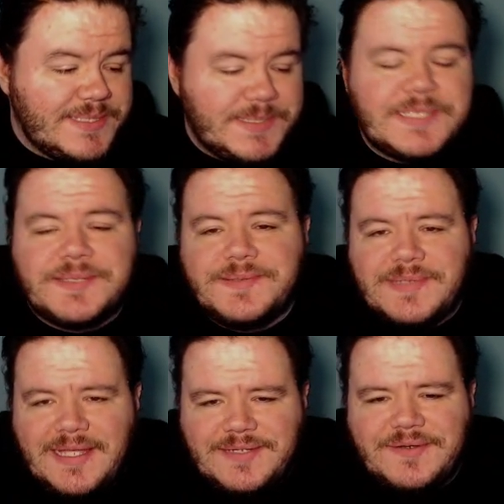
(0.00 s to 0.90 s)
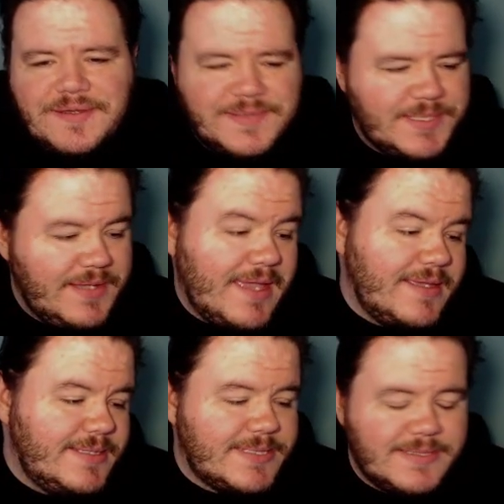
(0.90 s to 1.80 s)
Fisho I do know. So yeah,
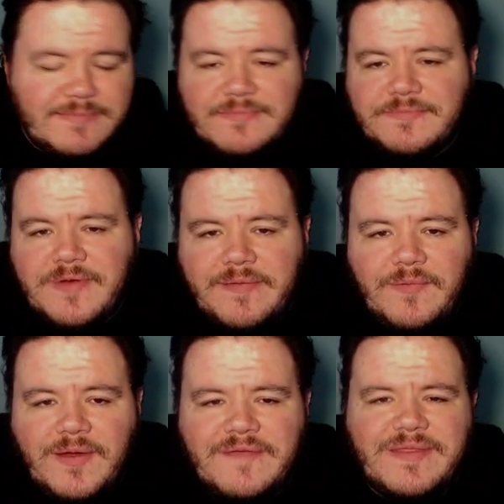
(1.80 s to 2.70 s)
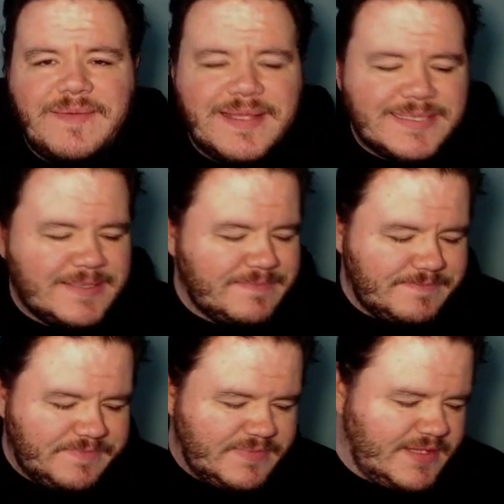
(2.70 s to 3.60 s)
he's probably one of the best.
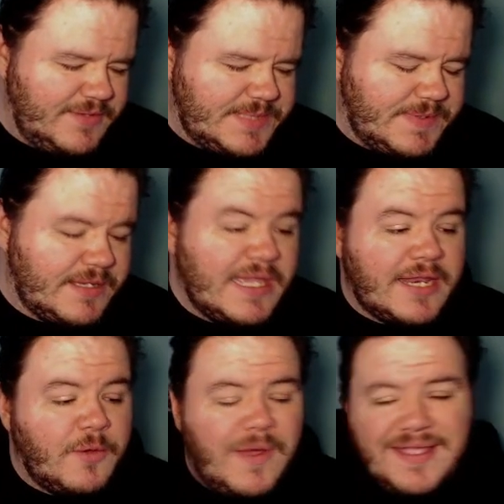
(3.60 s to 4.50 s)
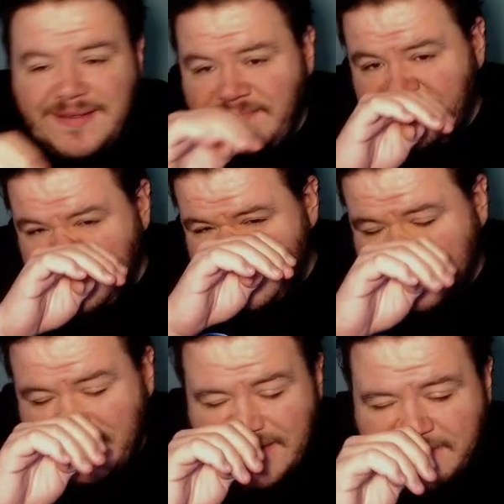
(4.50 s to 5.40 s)
Though he's been kind of quiet on the
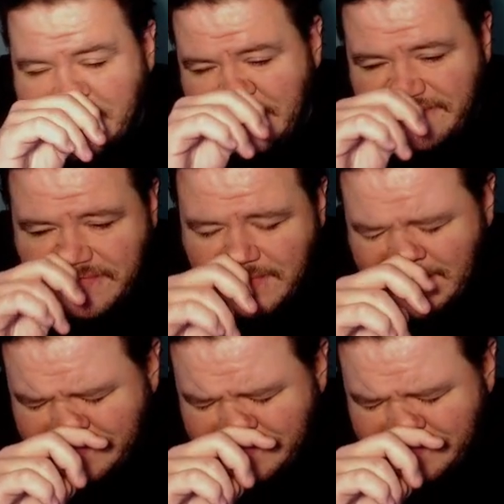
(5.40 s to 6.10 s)
competitive scene for a while.